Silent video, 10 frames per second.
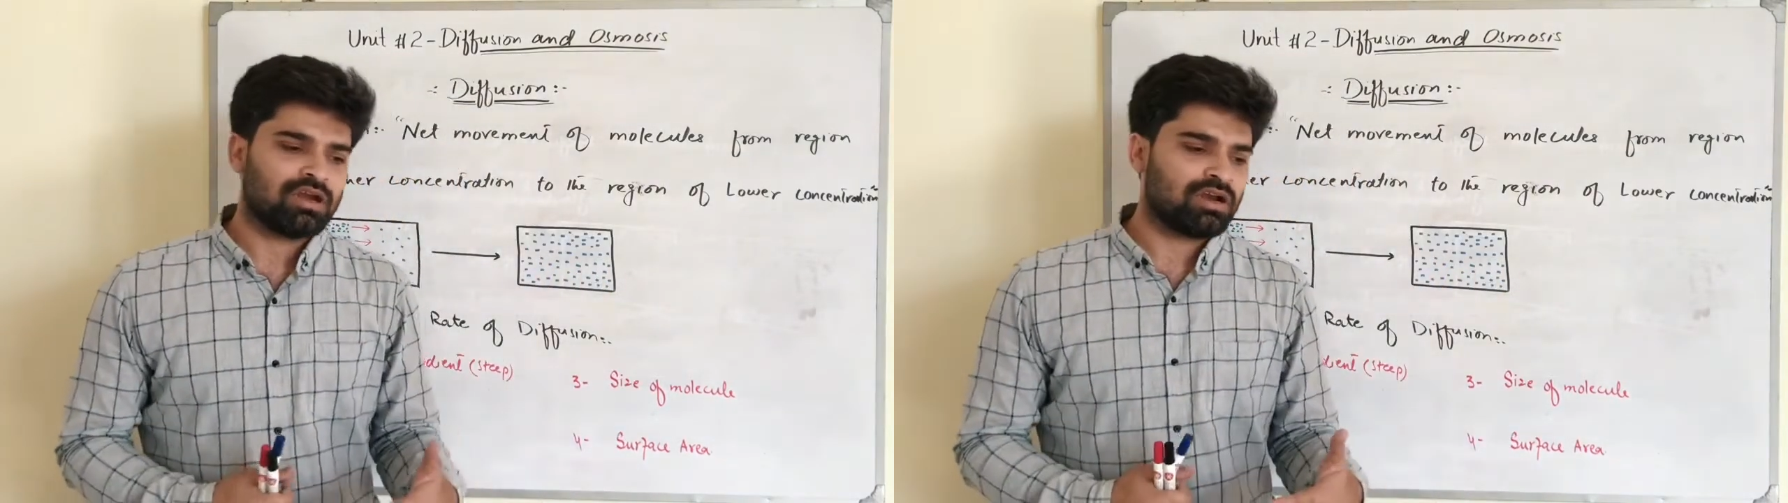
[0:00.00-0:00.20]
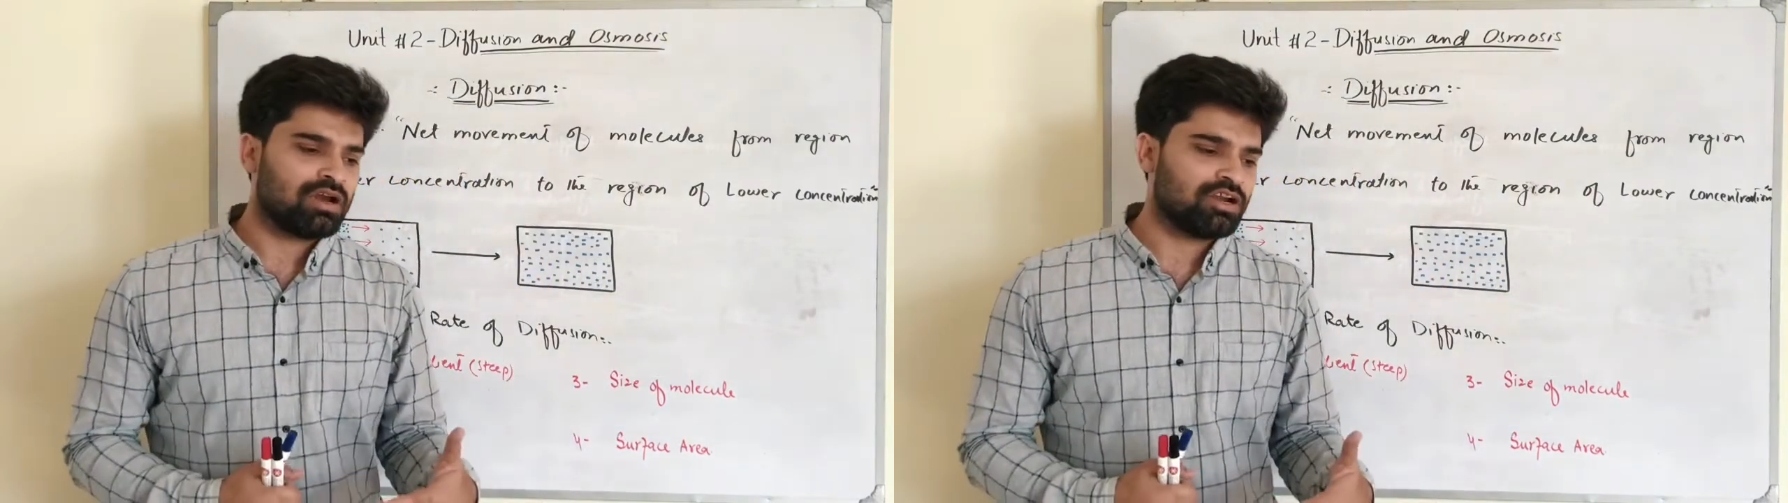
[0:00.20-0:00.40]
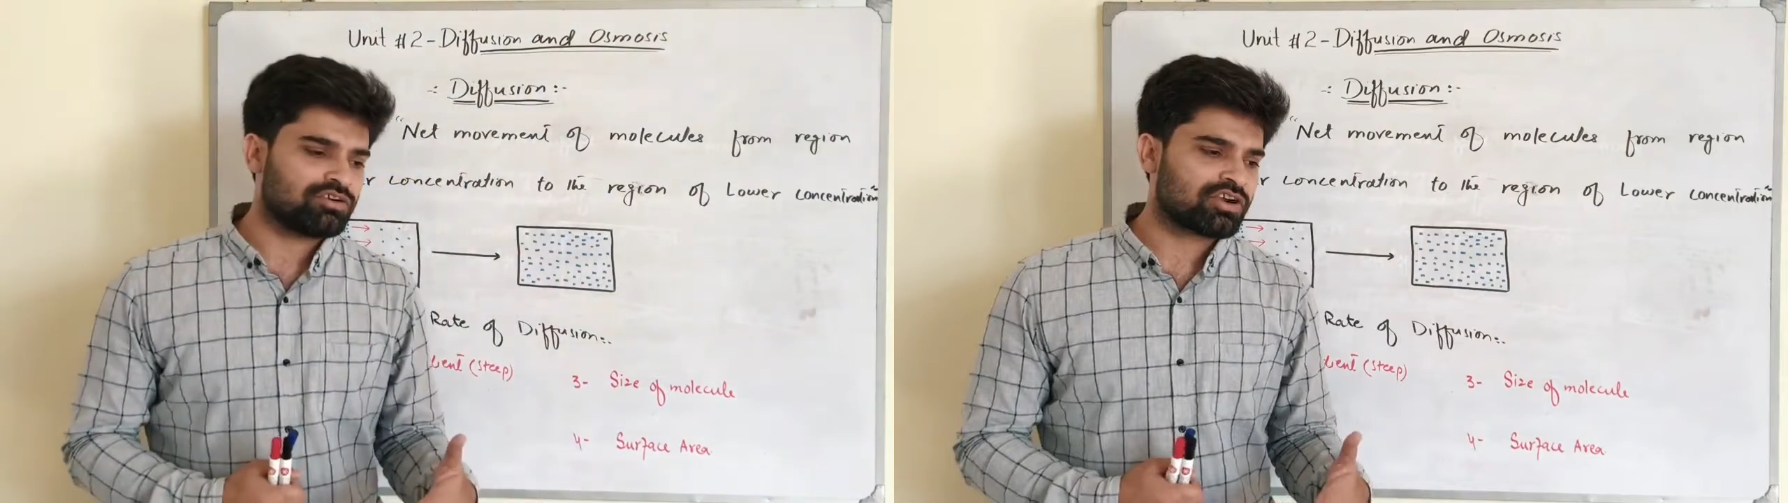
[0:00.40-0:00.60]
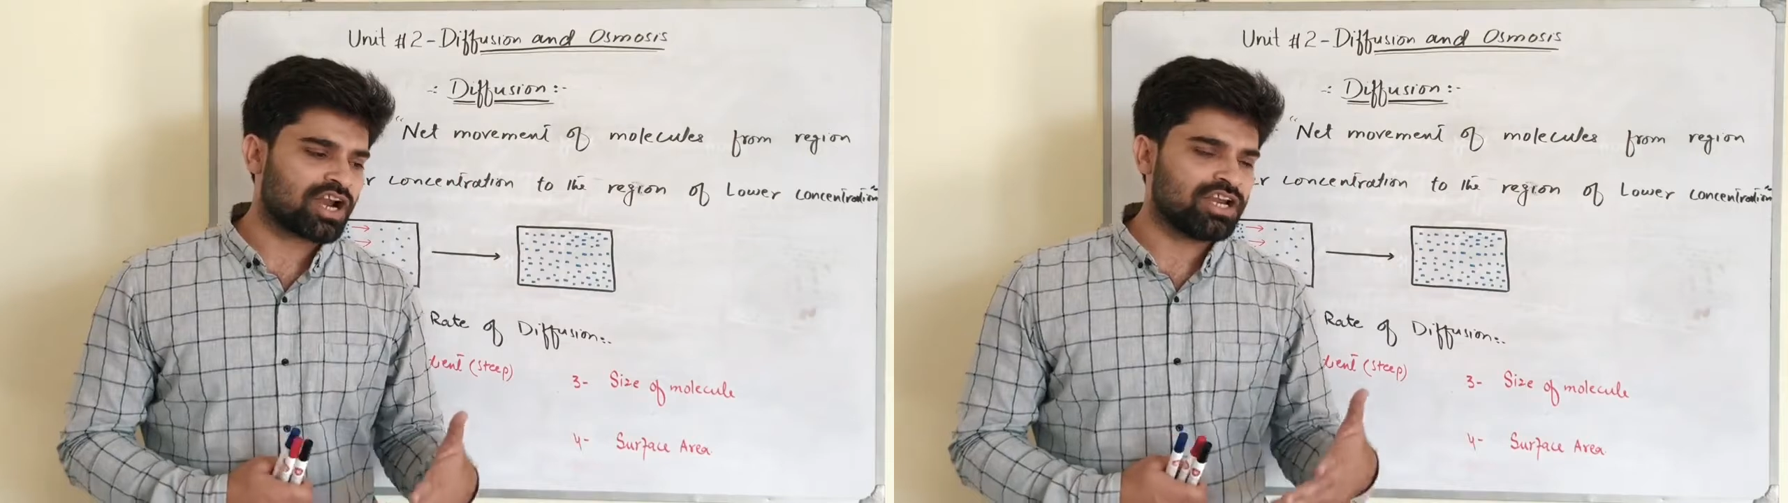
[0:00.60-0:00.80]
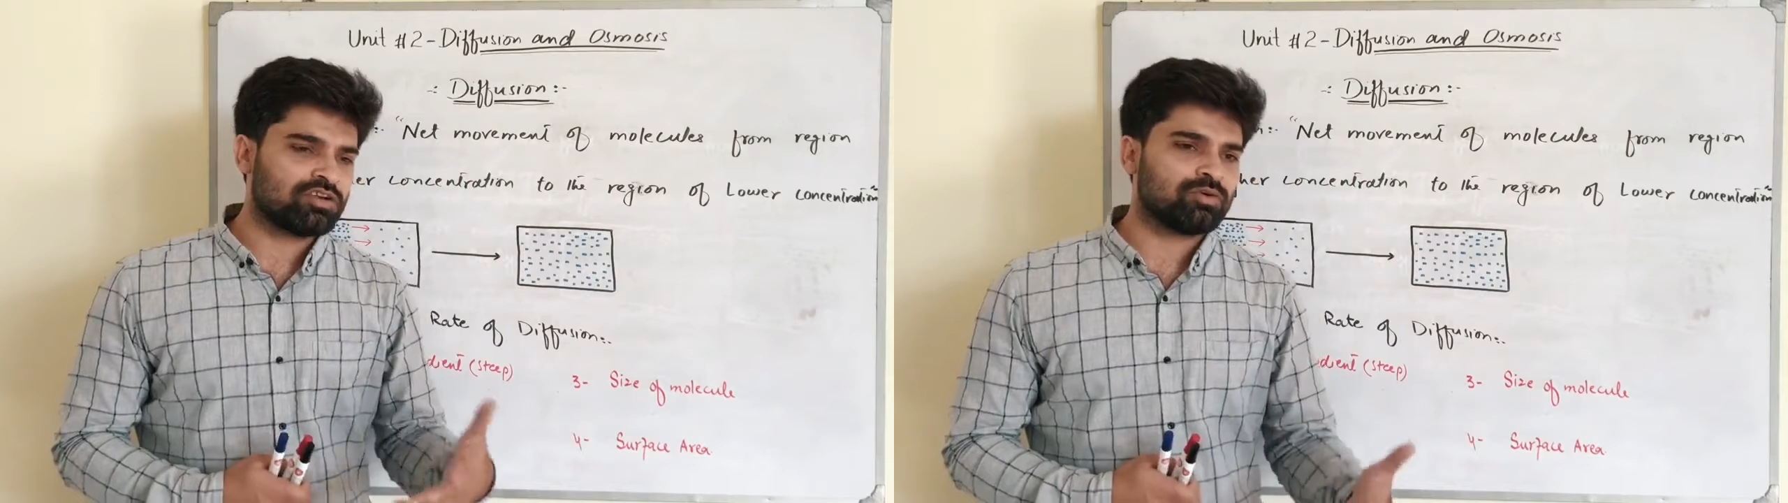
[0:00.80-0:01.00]

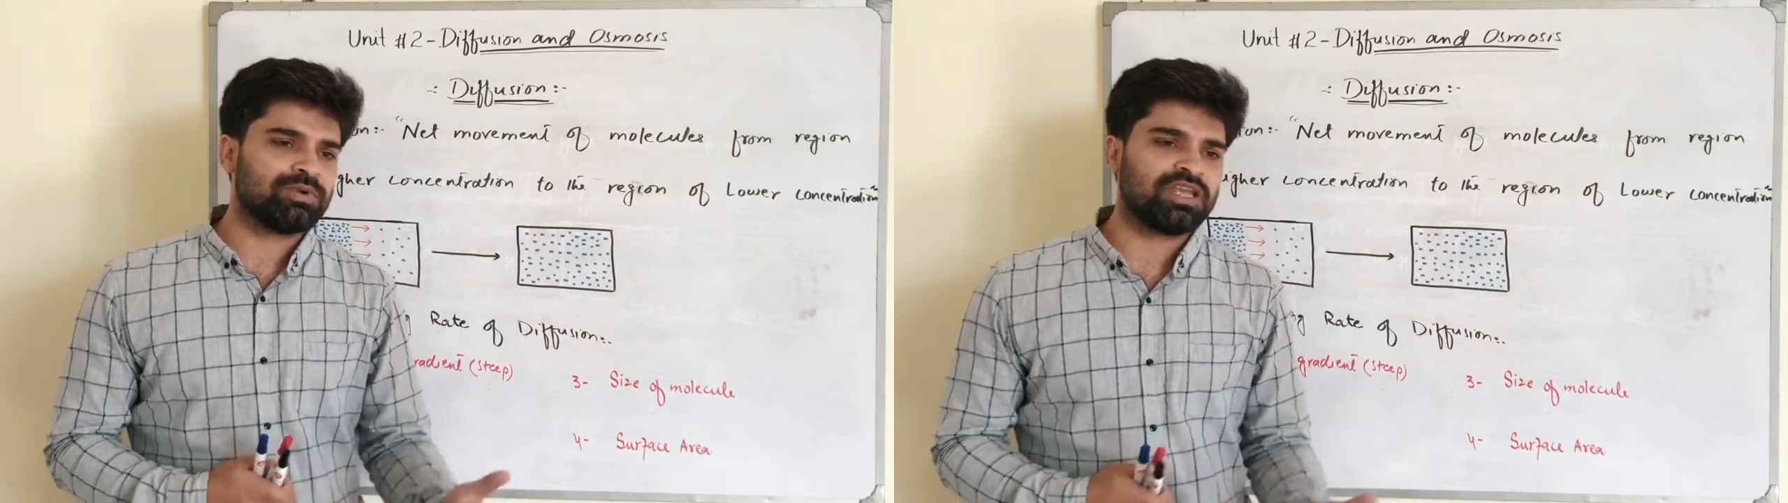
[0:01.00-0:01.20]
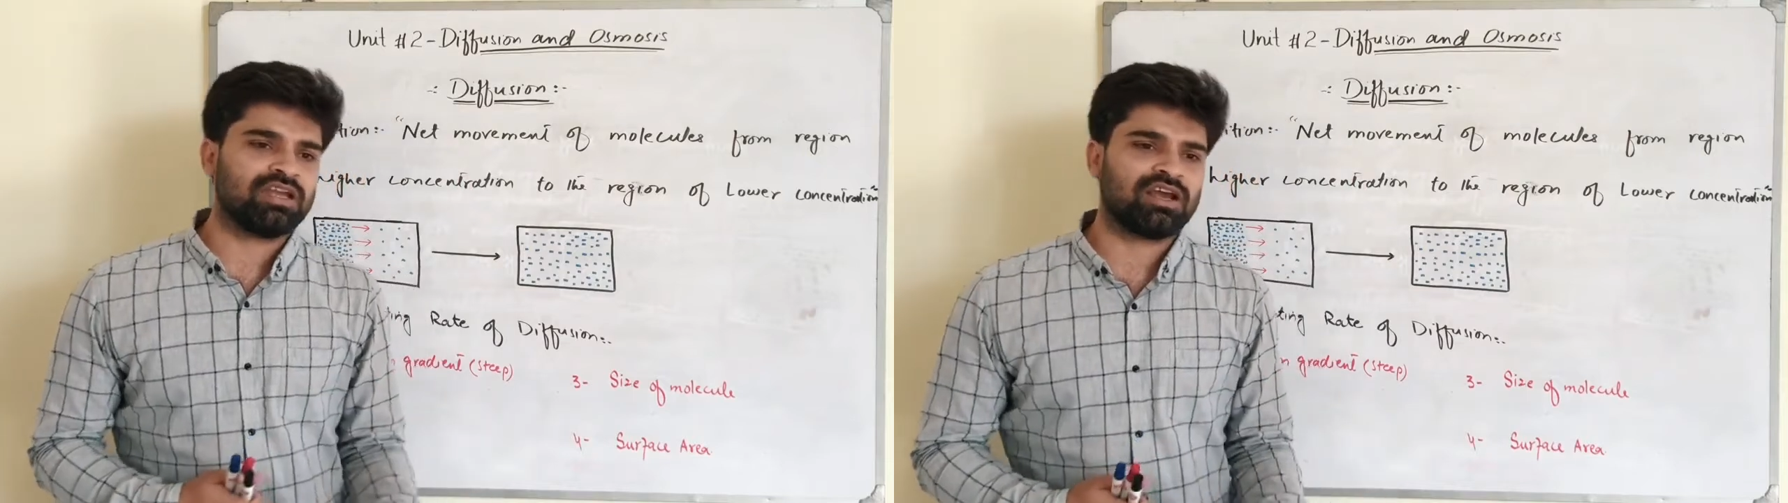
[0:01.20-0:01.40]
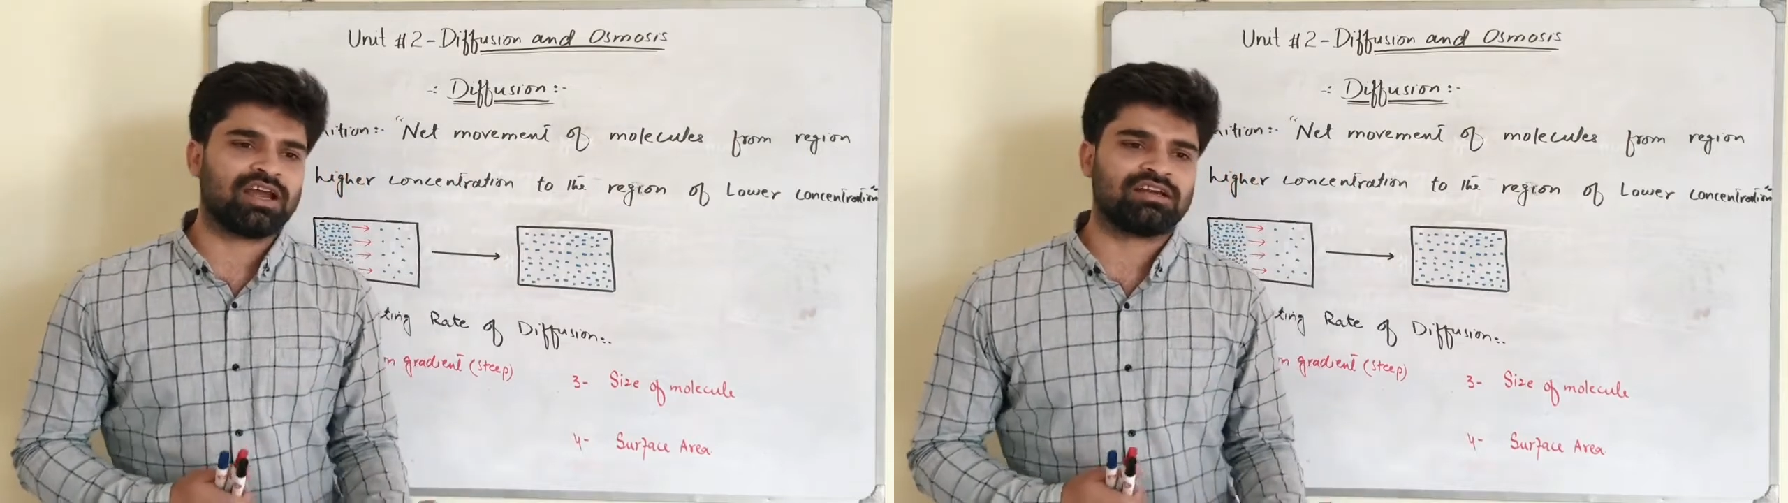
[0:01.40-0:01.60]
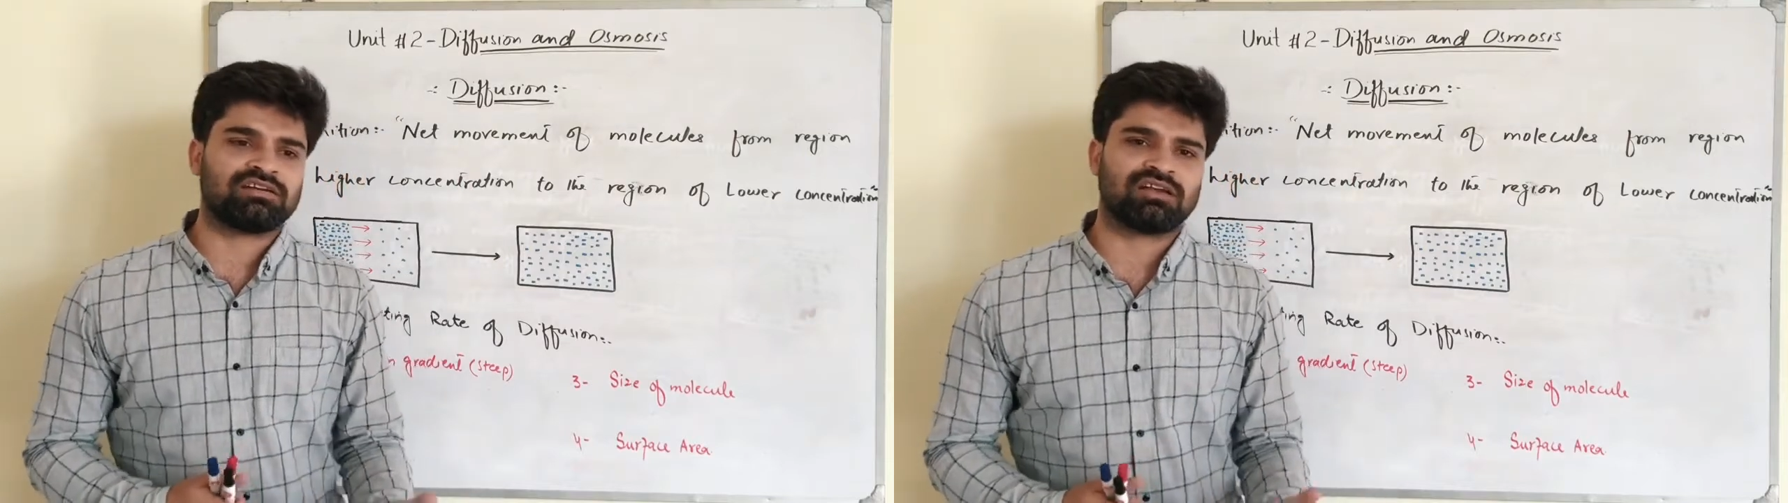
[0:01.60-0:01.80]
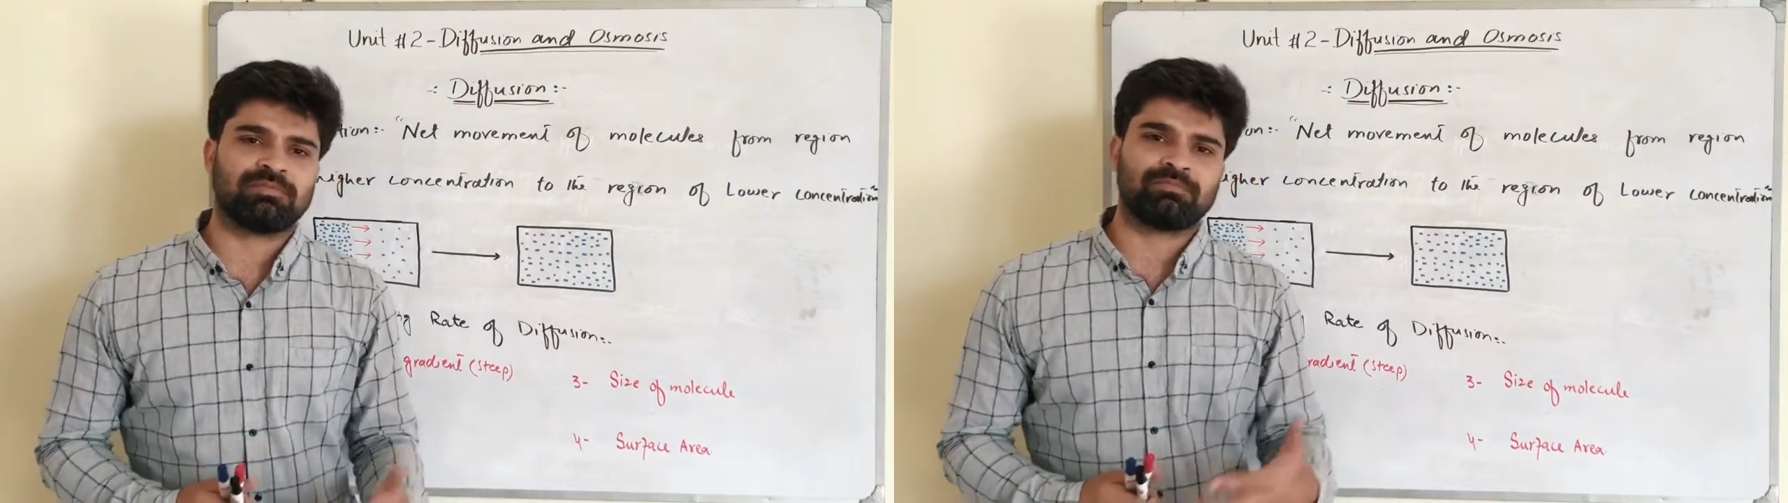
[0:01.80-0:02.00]
try to be
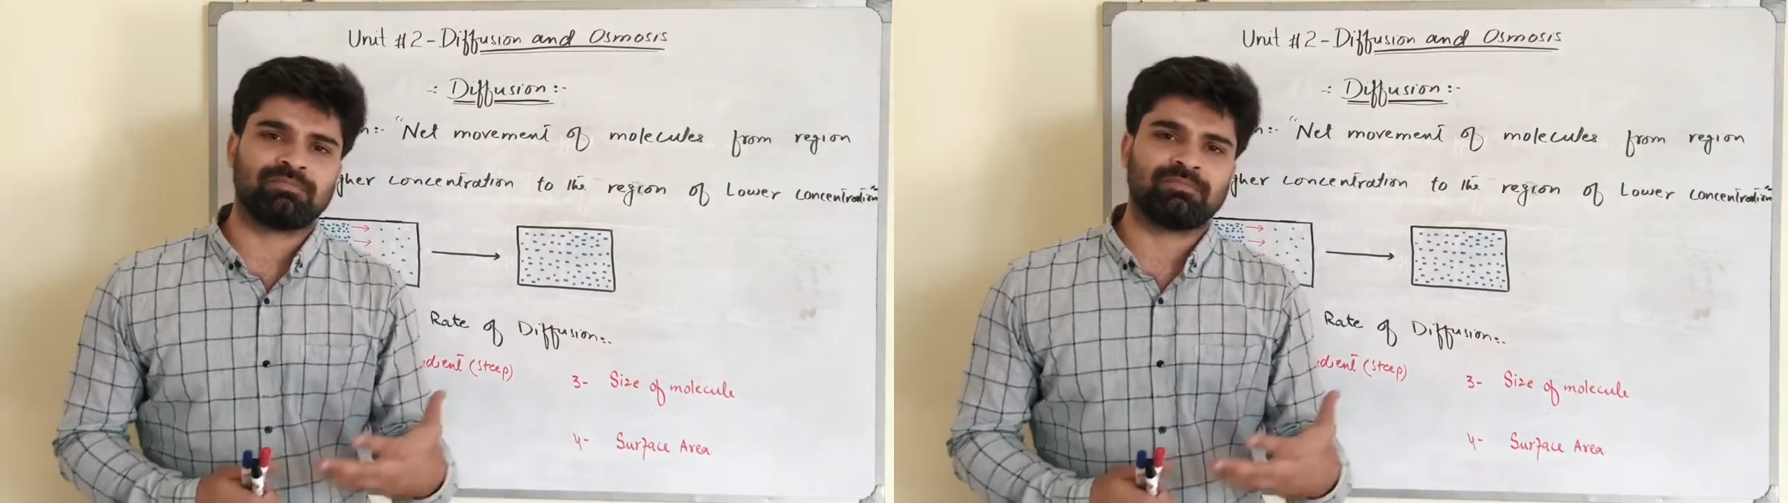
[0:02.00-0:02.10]
at